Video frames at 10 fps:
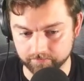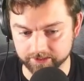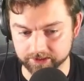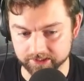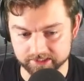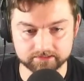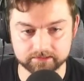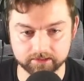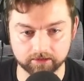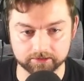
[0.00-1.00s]
which is
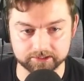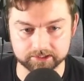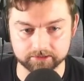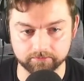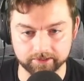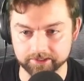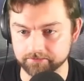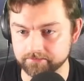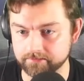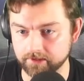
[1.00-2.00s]
hard to do when you
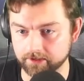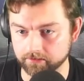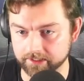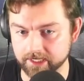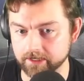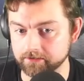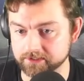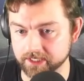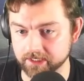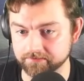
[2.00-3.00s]
literally can't use
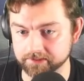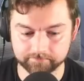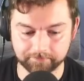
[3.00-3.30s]
any of it.